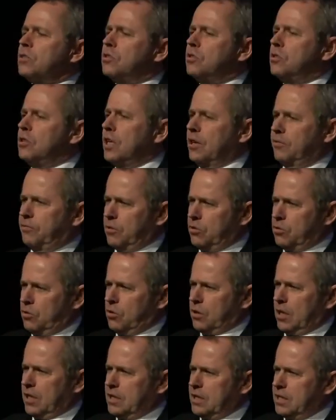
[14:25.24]
different
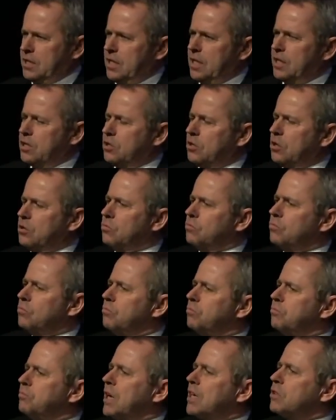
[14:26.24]
organizations,
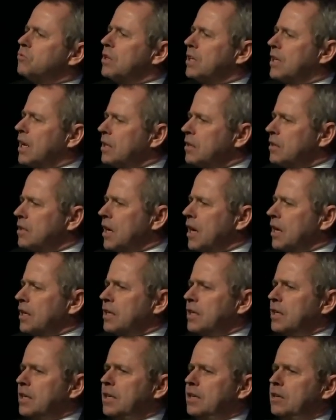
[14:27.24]
Patrick
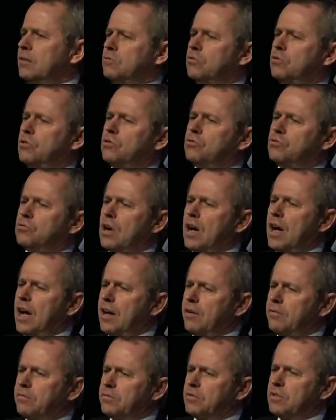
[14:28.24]
Antaki, the
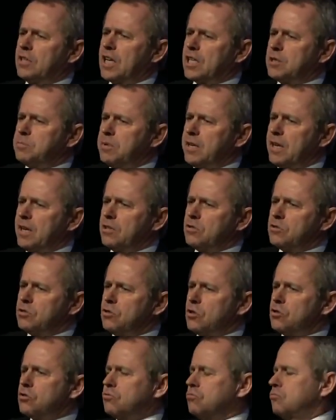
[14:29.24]
drive, the experience,
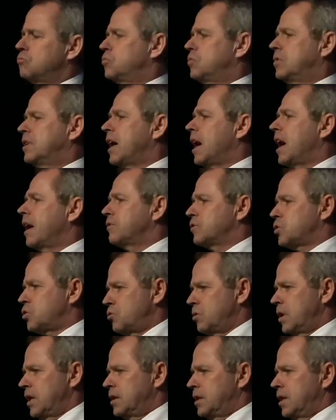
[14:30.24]
just dive
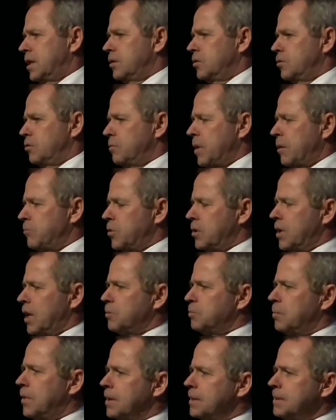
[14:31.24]
straight in. Do you remember
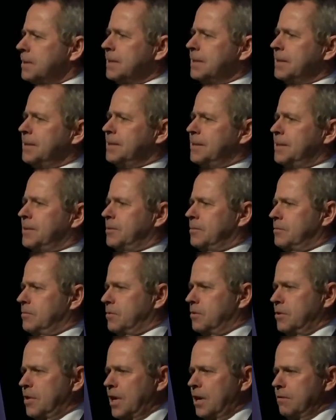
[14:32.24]
that one?
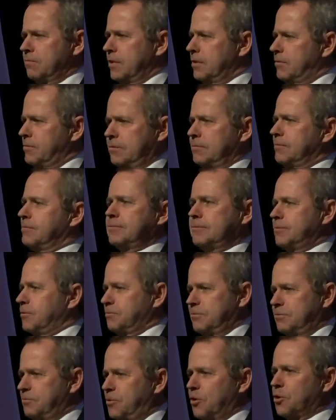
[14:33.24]
Dive in, no?
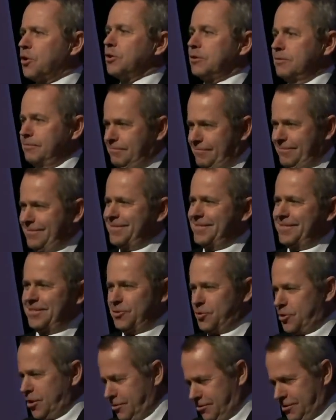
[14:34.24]

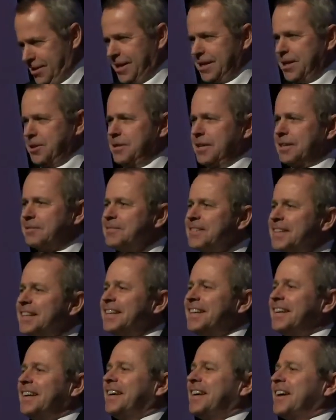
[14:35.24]
Forgotten? Don't say anything.
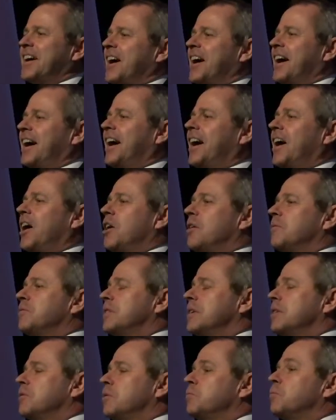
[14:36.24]

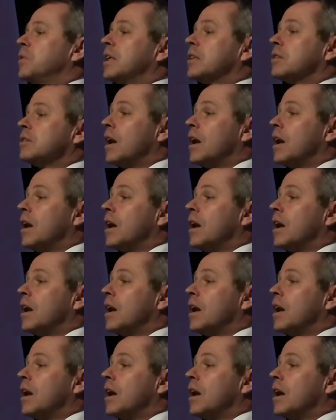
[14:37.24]
With